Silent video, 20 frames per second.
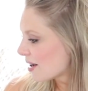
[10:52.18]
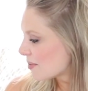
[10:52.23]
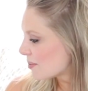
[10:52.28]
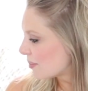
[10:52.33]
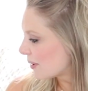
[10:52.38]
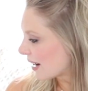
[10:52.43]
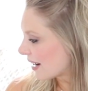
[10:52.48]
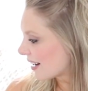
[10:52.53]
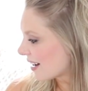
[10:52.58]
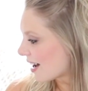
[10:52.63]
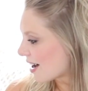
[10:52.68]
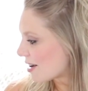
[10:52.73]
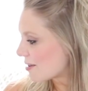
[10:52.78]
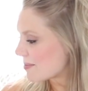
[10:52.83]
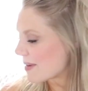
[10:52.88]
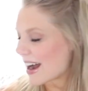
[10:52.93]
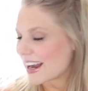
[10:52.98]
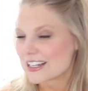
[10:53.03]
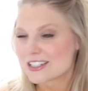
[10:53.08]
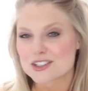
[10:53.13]
But
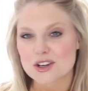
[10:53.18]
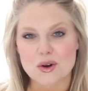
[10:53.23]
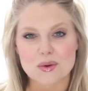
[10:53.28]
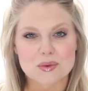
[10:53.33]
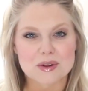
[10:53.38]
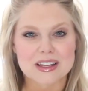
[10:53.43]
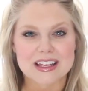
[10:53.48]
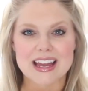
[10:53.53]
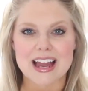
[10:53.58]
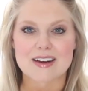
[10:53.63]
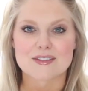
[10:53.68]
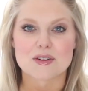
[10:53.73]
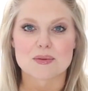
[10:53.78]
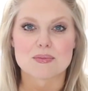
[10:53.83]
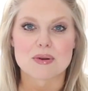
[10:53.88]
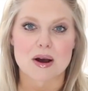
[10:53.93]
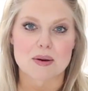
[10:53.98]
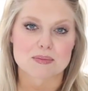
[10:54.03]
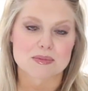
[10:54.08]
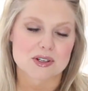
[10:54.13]
I don't really have a
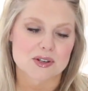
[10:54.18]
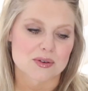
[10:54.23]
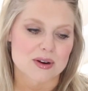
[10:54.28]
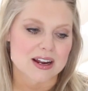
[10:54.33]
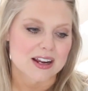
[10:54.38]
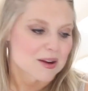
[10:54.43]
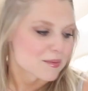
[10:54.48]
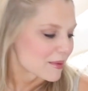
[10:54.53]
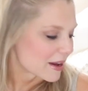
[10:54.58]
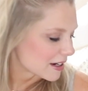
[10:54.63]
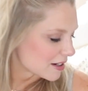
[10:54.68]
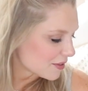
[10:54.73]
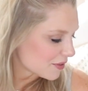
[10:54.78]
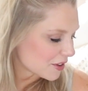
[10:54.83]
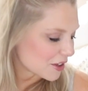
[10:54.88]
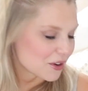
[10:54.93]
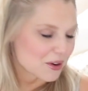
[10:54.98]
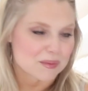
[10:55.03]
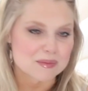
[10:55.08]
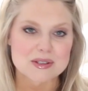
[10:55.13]
pump to recommend
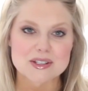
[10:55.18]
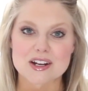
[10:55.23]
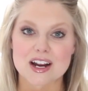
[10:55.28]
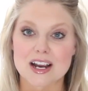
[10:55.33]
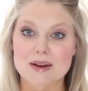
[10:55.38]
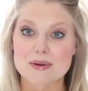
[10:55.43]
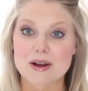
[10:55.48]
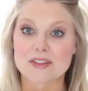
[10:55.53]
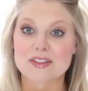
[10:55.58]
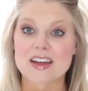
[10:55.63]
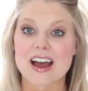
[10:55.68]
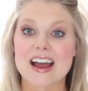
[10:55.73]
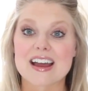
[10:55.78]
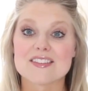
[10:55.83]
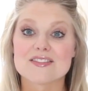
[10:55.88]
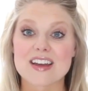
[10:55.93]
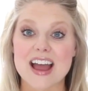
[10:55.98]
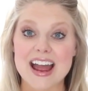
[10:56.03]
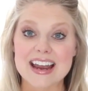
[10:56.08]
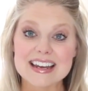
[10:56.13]
for you. I'm sorry about that. If
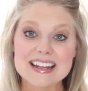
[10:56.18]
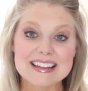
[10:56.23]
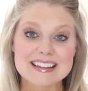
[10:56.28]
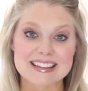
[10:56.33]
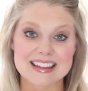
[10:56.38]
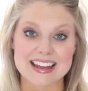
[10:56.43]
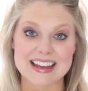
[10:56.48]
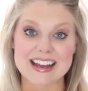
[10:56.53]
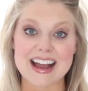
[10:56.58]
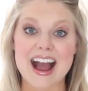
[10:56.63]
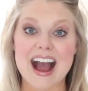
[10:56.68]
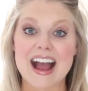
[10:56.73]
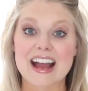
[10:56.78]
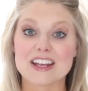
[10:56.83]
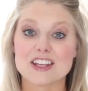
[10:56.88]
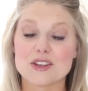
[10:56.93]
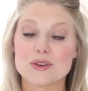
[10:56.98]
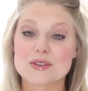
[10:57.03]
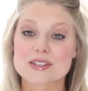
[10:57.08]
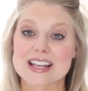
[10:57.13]
anything, I
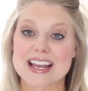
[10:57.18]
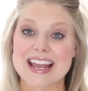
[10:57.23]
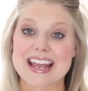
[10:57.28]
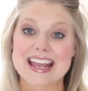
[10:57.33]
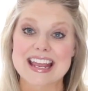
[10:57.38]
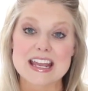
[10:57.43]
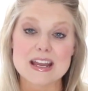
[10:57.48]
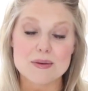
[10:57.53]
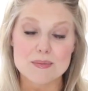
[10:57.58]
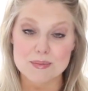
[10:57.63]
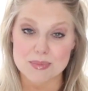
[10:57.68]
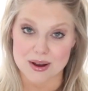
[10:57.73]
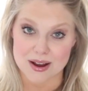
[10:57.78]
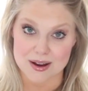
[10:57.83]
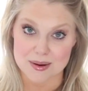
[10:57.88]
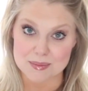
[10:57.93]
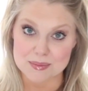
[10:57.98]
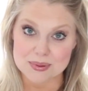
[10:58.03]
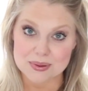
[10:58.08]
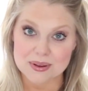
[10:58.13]
use a hand
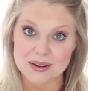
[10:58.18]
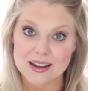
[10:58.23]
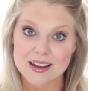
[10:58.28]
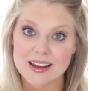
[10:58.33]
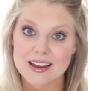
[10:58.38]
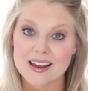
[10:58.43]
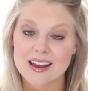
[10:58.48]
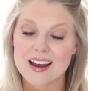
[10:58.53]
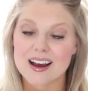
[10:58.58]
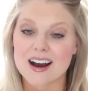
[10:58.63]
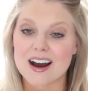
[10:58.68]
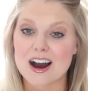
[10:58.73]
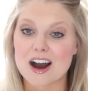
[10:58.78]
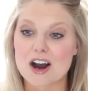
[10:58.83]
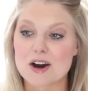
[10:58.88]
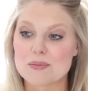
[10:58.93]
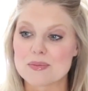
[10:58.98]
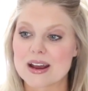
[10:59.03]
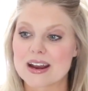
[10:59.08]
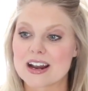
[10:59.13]
pump,
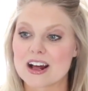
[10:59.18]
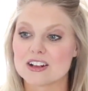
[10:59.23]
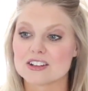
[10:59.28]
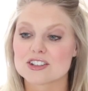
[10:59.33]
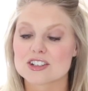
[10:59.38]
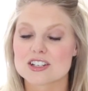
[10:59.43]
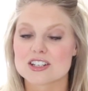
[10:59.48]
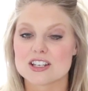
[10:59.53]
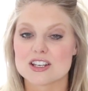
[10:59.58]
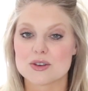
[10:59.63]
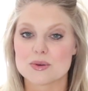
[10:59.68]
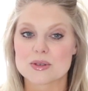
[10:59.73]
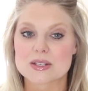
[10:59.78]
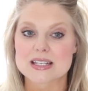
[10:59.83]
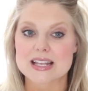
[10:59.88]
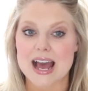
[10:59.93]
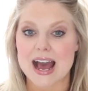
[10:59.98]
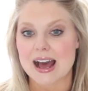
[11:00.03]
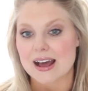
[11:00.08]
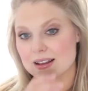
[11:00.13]
and I'll just use
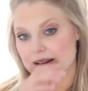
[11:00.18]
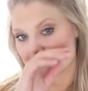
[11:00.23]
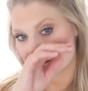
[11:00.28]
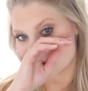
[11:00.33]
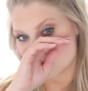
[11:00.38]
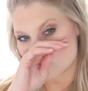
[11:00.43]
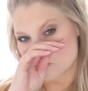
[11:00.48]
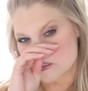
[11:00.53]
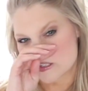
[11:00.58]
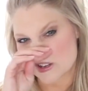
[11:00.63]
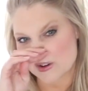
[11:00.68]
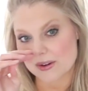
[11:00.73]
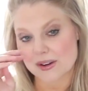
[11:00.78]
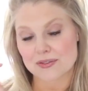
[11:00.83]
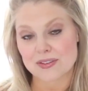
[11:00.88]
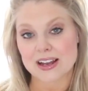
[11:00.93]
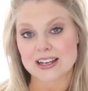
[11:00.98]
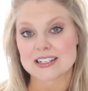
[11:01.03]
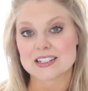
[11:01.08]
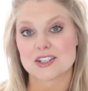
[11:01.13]
that. So if
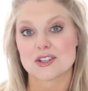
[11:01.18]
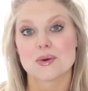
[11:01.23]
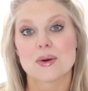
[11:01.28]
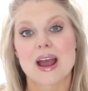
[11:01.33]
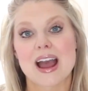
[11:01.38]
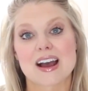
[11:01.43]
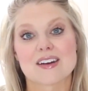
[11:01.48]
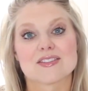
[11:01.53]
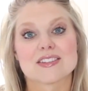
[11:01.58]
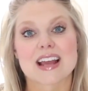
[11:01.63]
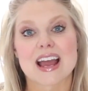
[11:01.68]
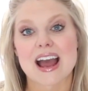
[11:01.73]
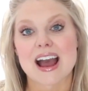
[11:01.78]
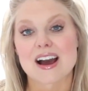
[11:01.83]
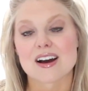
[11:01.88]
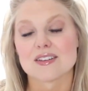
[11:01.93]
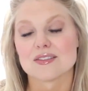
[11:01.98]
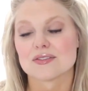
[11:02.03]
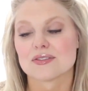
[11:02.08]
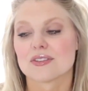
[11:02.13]
I do have to
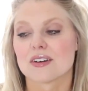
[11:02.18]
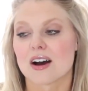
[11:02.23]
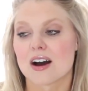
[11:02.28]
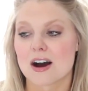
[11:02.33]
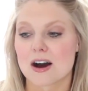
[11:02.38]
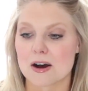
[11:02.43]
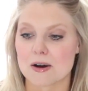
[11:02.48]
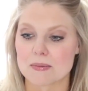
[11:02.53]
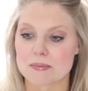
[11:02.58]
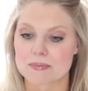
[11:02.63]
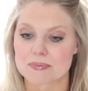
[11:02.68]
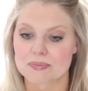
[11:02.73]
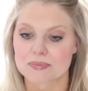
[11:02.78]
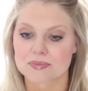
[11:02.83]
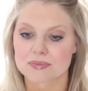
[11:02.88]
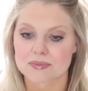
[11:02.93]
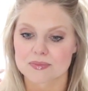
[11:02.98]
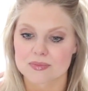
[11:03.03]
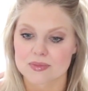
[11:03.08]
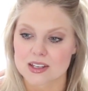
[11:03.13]
have
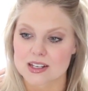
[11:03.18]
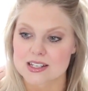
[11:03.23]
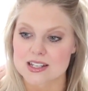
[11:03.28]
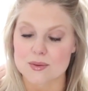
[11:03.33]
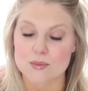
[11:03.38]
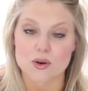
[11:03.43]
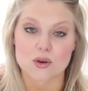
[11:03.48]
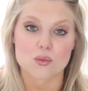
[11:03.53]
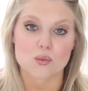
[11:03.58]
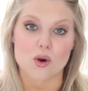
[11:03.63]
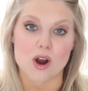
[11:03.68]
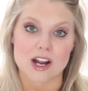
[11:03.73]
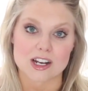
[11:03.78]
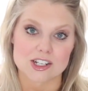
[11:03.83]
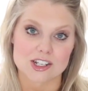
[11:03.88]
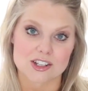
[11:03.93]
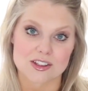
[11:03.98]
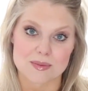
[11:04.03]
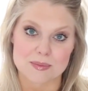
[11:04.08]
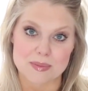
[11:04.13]
someone watch the